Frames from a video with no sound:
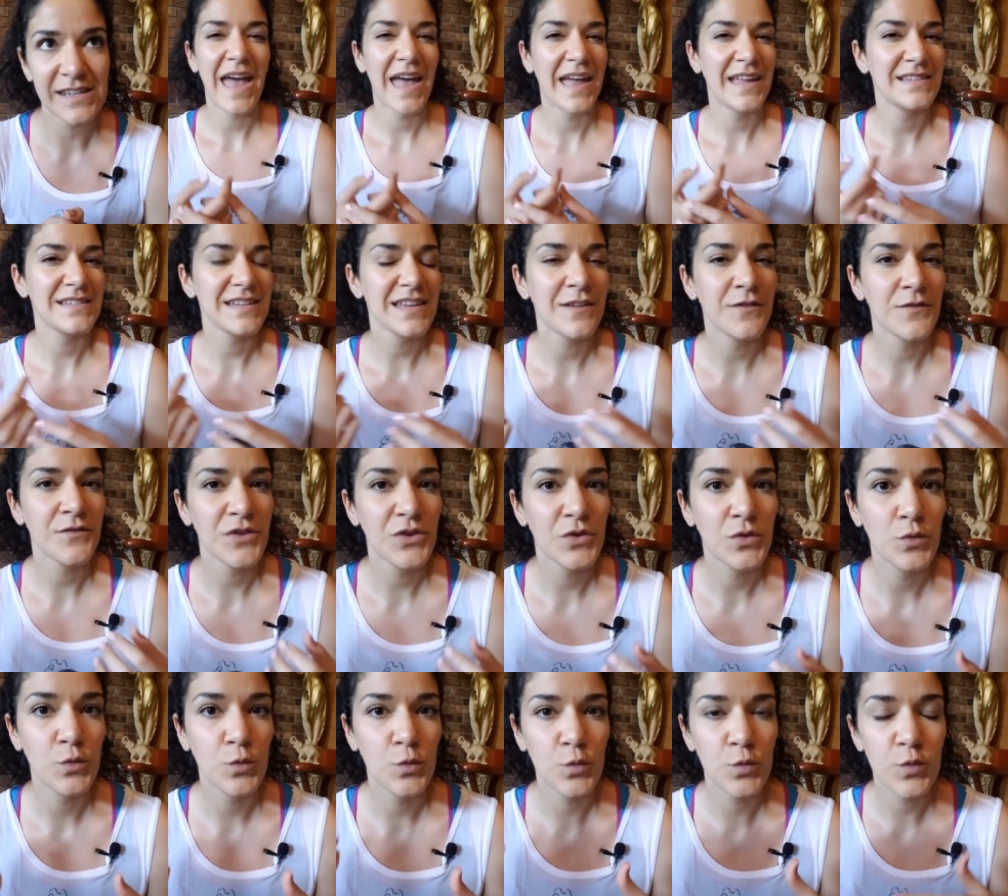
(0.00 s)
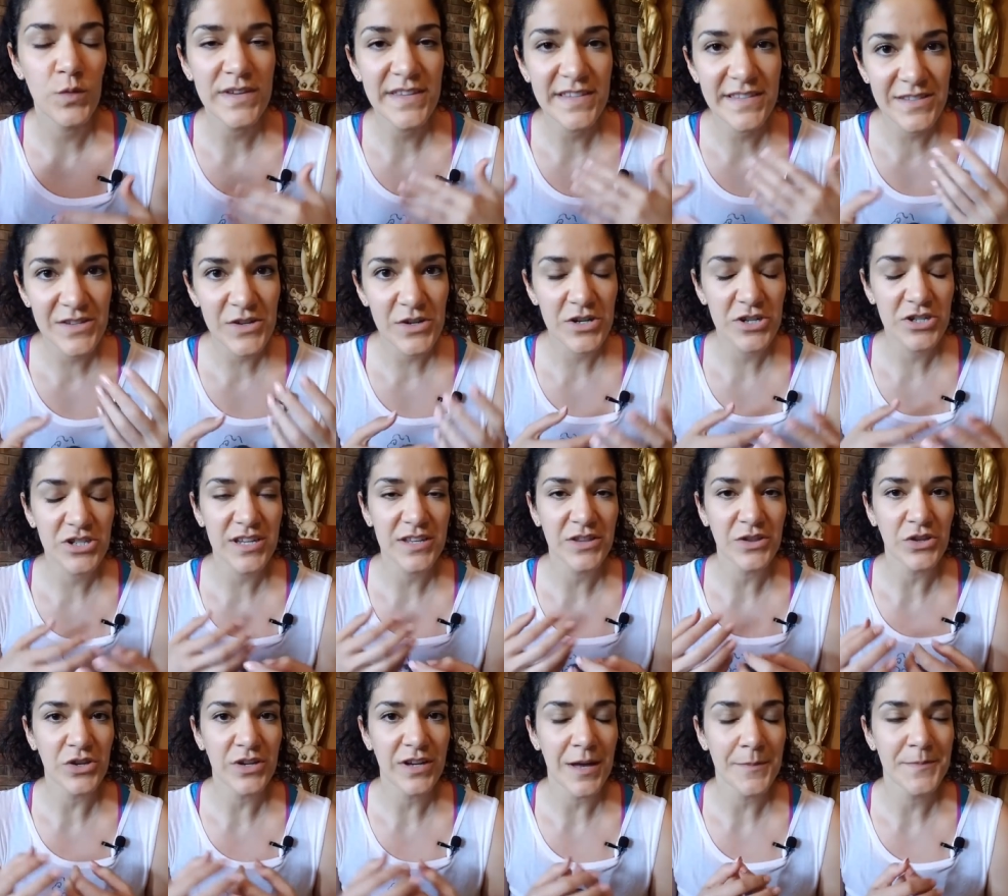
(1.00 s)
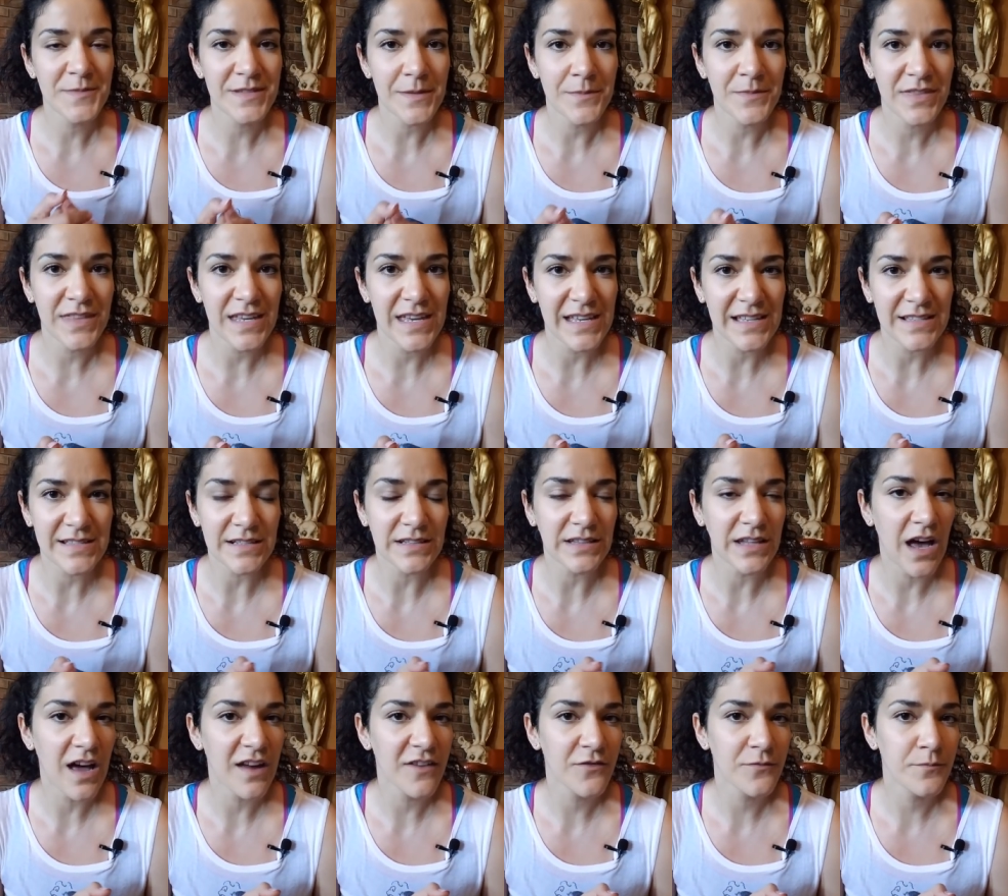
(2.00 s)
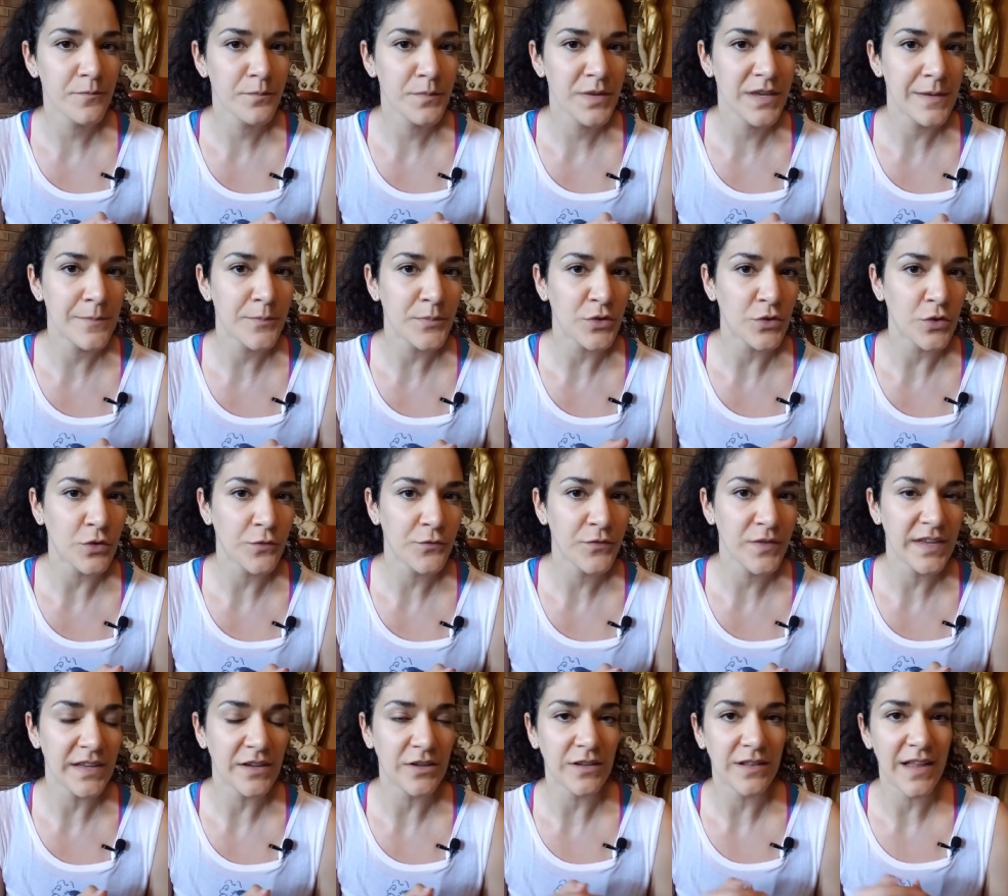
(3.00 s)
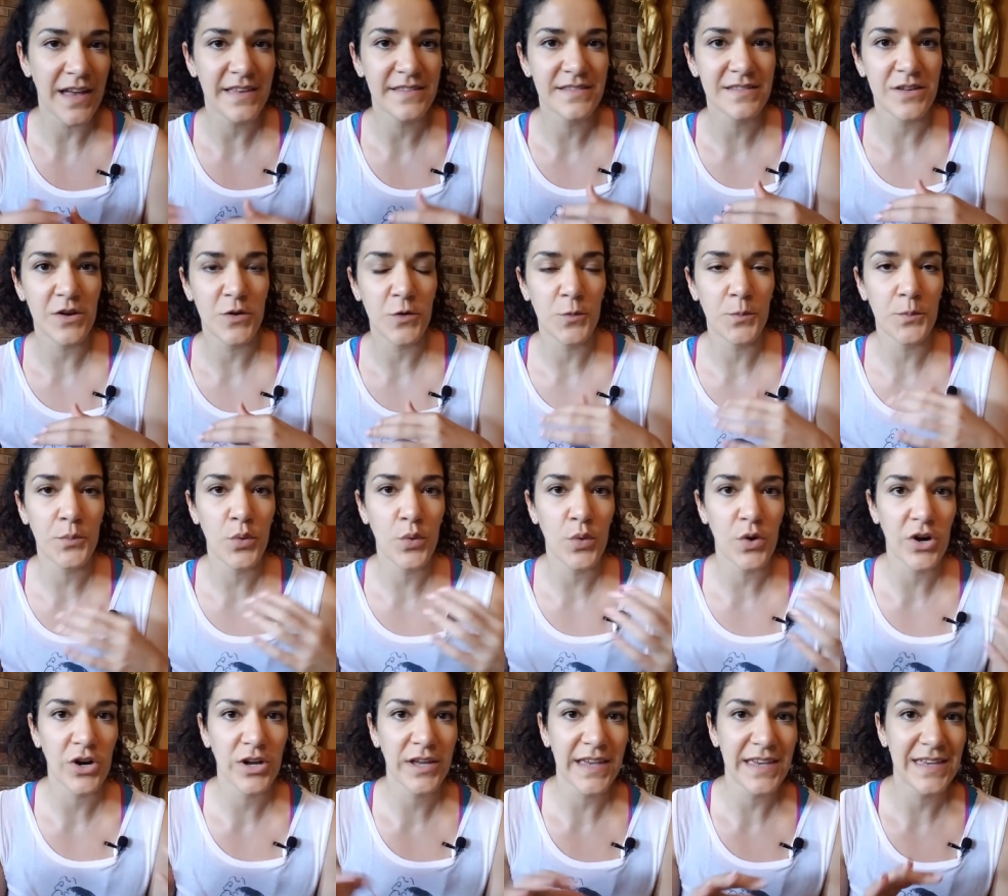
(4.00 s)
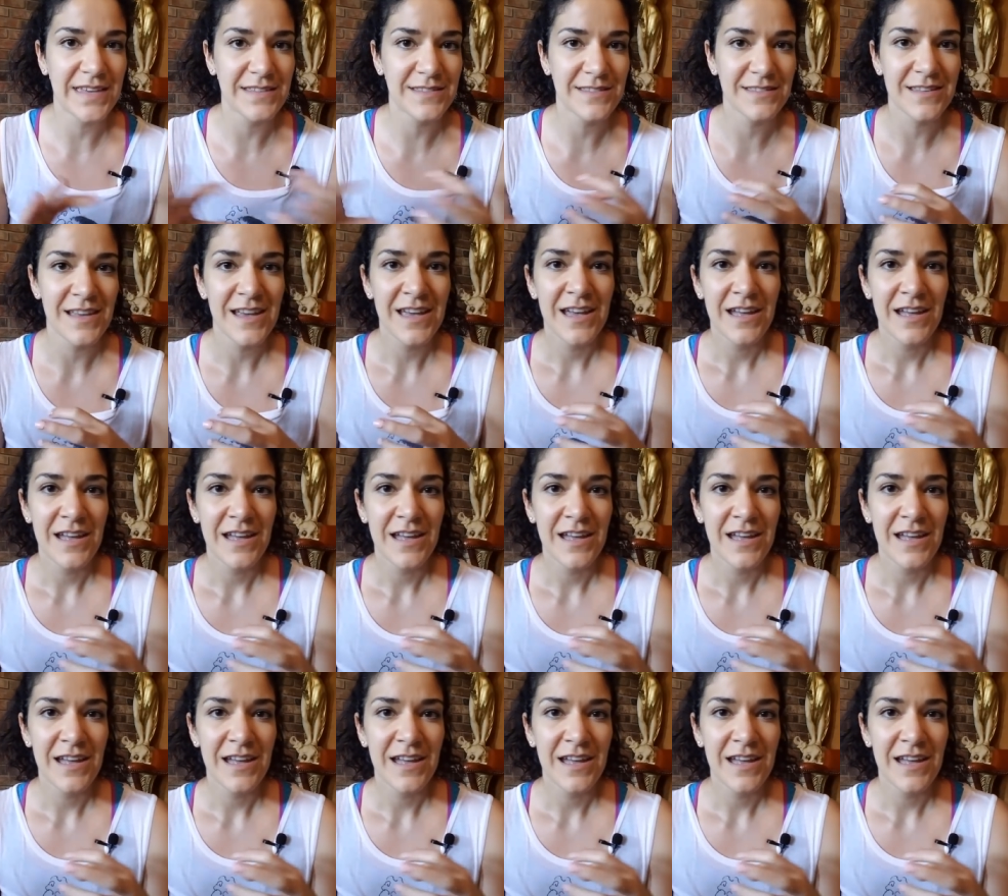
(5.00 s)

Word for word: And if you research and look up some things, a lot of people feel as though pork is